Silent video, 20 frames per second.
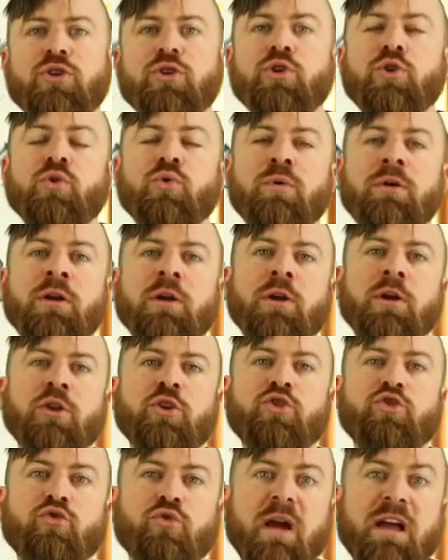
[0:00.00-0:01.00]
to
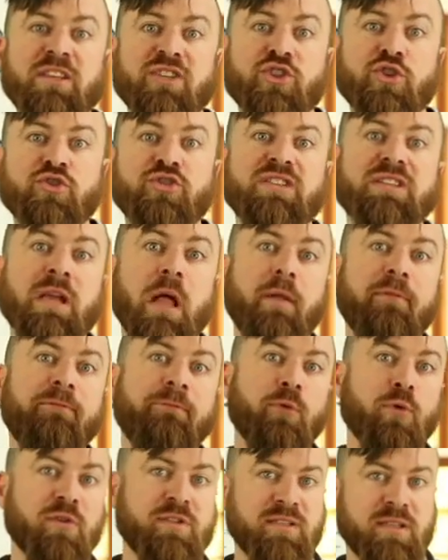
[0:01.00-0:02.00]
dress yourself
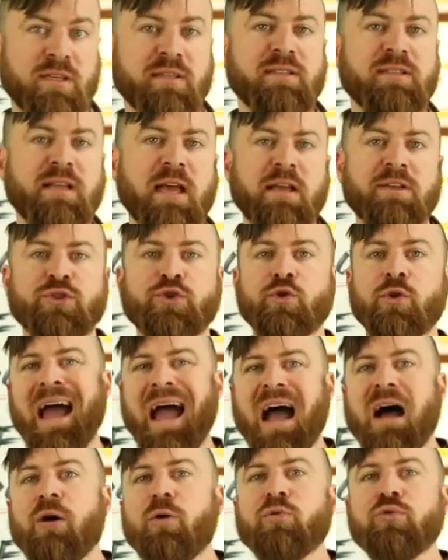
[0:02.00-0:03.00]
for success, or
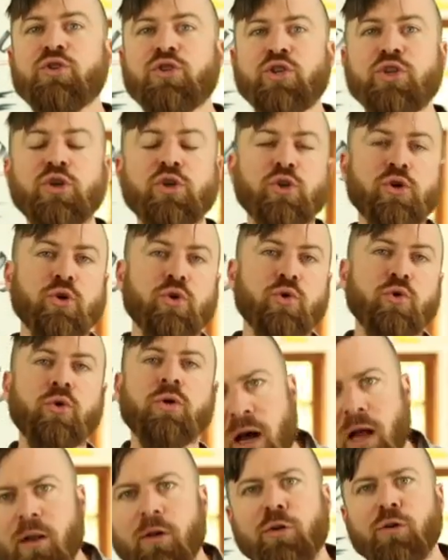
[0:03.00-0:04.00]
how to
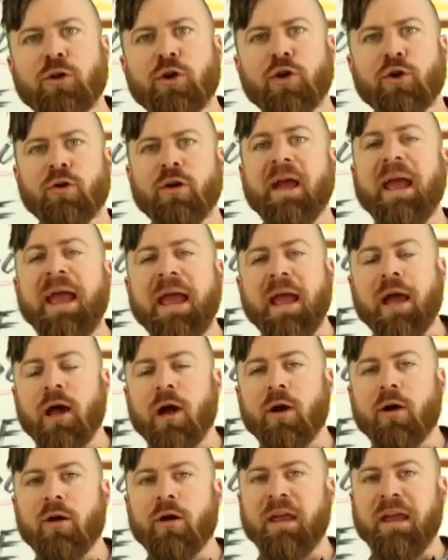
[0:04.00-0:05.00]
color your
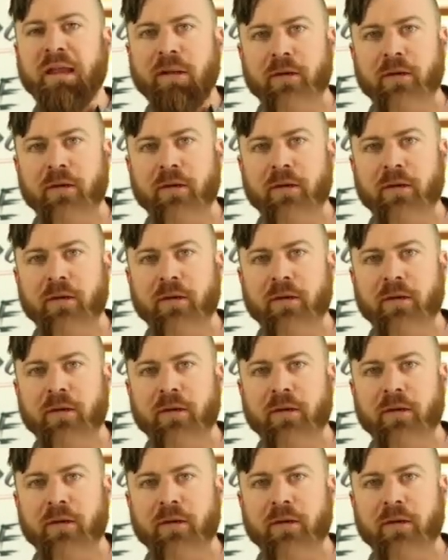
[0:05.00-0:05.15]
hair